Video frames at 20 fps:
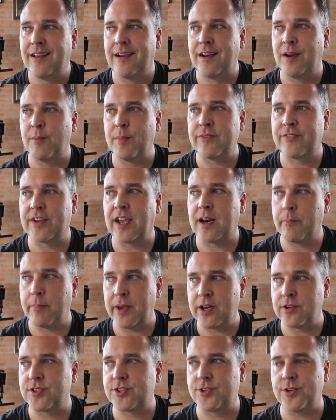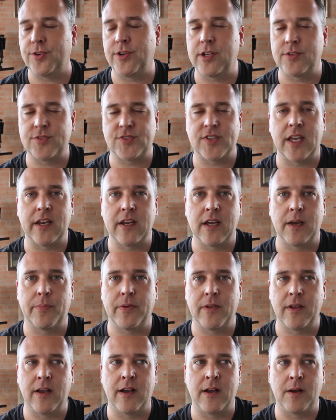Um, I've got a better studio set
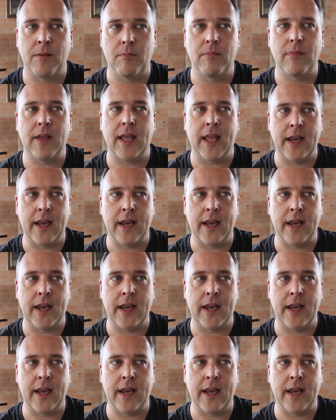up, um,